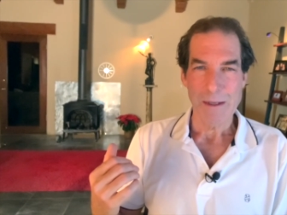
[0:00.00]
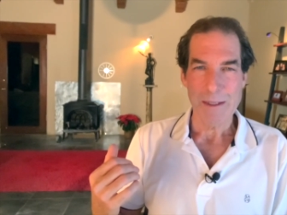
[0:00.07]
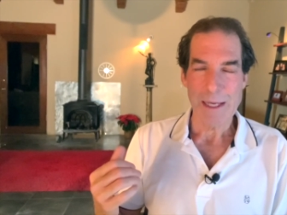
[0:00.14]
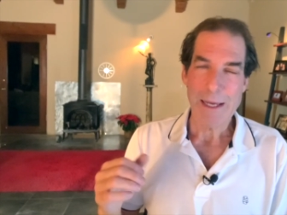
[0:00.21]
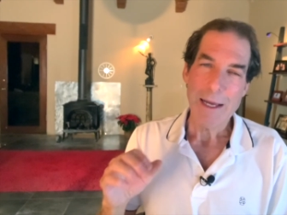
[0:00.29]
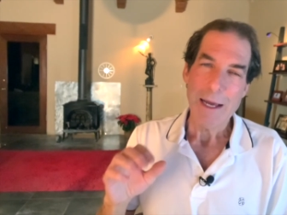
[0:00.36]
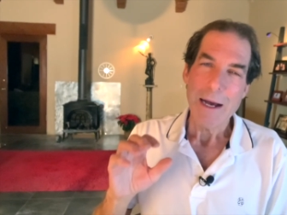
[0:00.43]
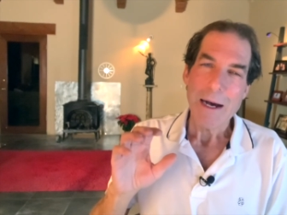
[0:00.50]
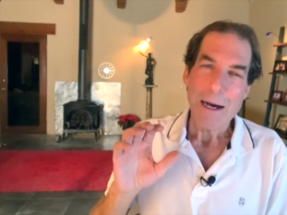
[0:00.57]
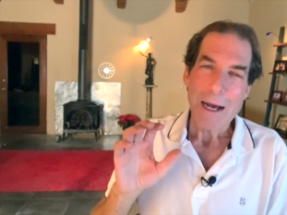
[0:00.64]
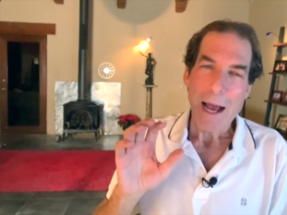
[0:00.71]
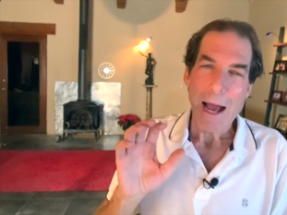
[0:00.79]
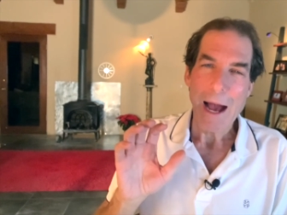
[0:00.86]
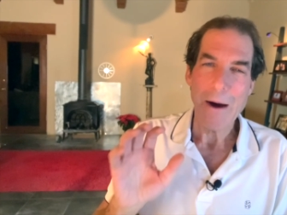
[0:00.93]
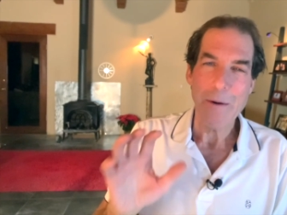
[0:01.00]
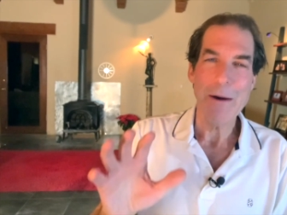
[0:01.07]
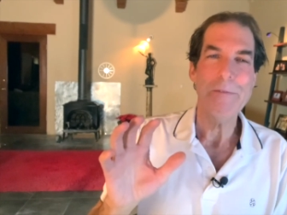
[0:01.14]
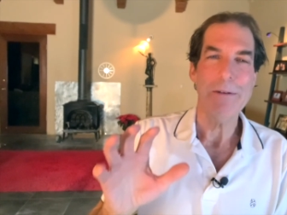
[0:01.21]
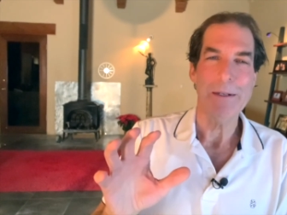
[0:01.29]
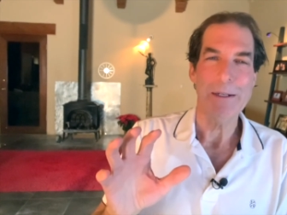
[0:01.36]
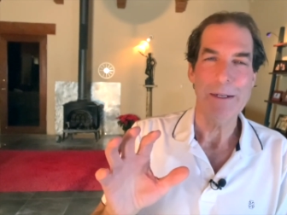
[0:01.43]
Okay.
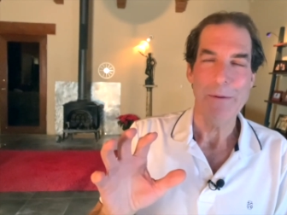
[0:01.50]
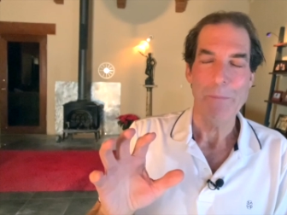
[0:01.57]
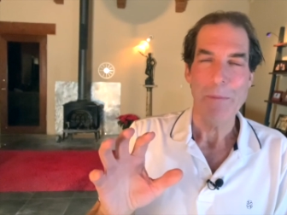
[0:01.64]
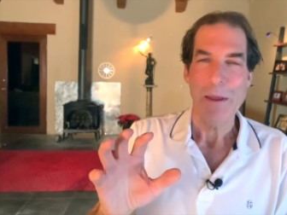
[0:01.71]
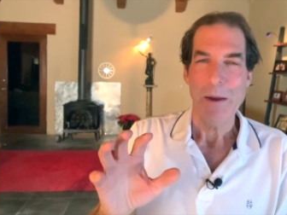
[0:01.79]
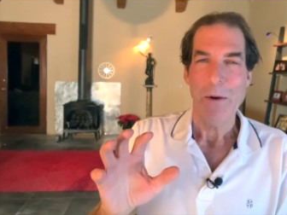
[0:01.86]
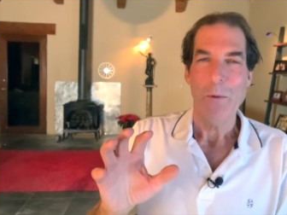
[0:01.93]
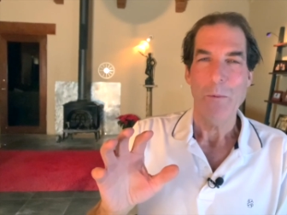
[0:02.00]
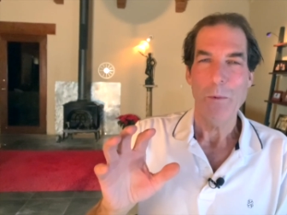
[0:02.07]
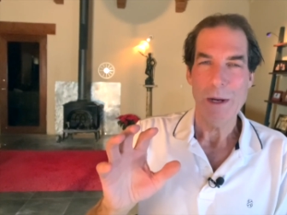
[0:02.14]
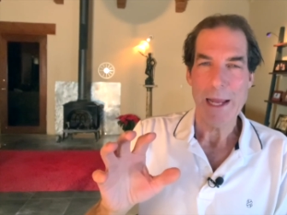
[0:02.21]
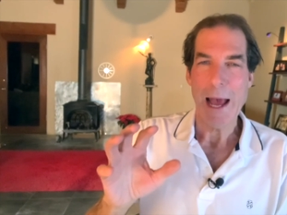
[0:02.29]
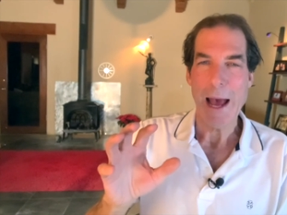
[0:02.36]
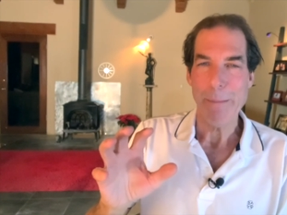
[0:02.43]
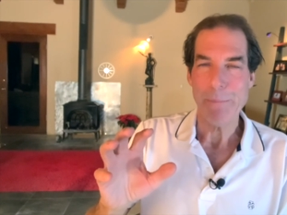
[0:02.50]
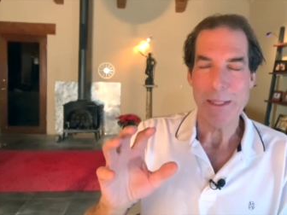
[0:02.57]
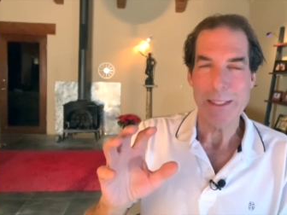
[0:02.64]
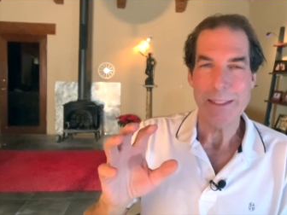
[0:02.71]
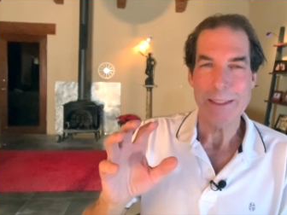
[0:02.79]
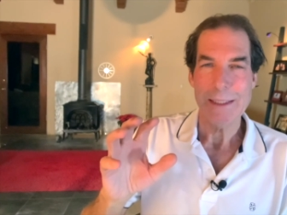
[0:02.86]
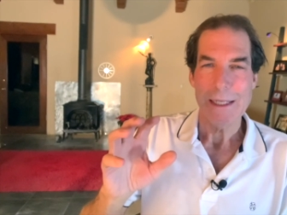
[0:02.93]
However, what
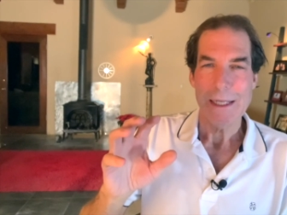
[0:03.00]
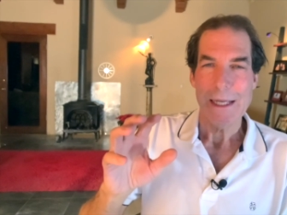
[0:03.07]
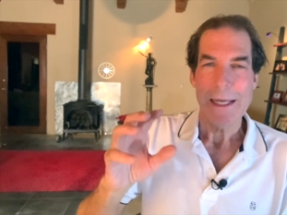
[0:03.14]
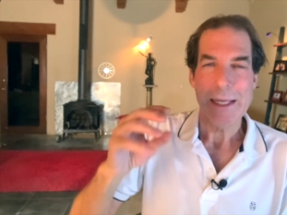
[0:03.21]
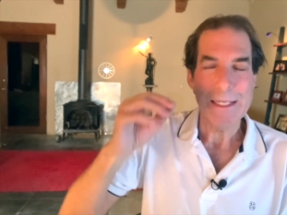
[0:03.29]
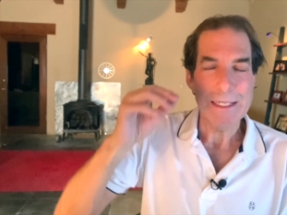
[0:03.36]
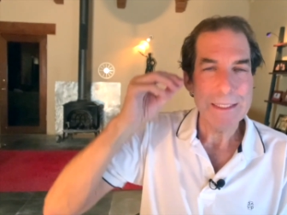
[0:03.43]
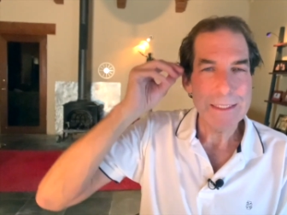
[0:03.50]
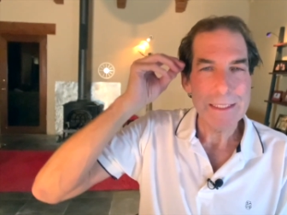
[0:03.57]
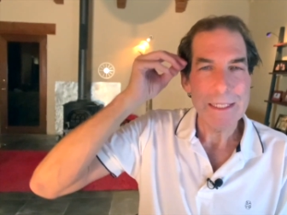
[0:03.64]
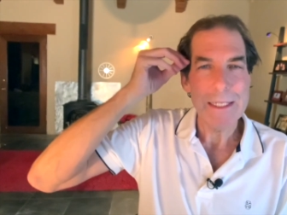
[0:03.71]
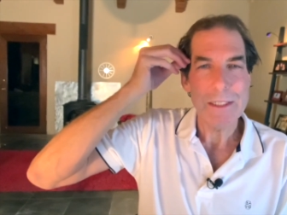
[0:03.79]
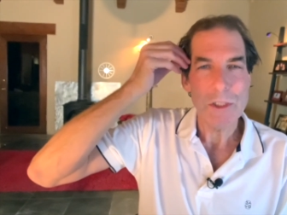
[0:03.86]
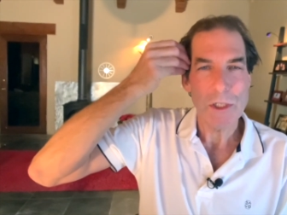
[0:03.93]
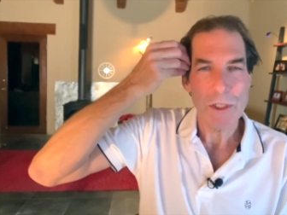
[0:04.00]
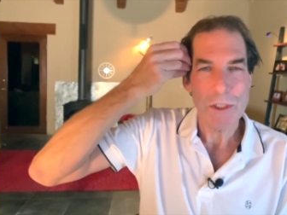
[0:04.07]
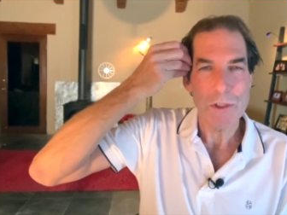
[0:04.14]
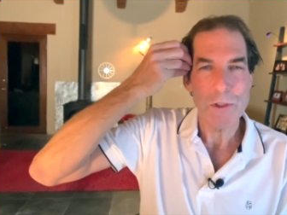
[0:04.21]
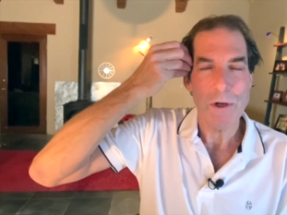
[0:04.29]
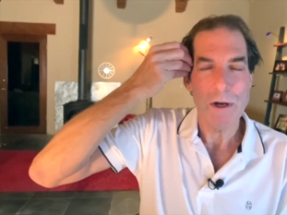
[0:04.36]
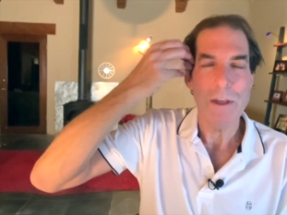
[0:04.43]
happens is it
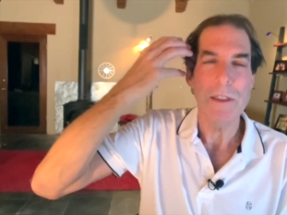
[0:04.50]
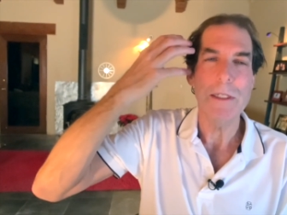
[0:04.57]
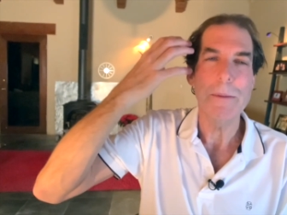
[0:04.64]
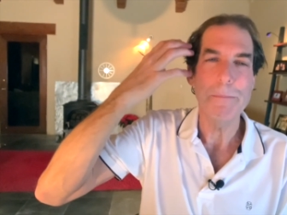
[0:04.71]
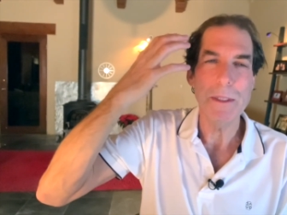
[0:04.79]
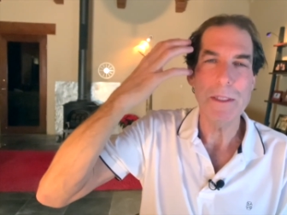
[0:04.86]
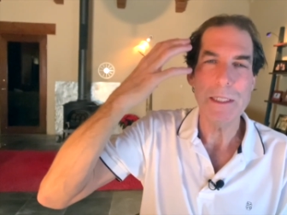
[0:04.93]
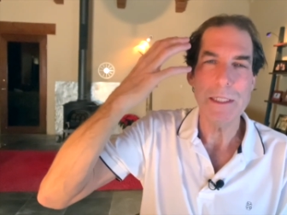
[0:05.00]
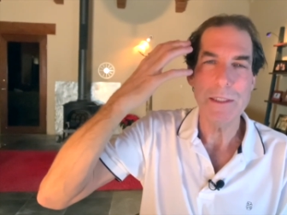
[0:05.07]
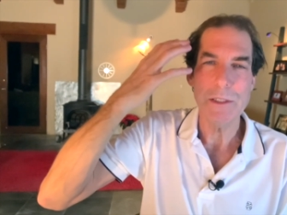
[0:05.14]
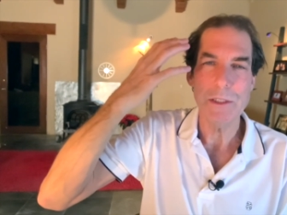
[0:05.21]
turns off the ability to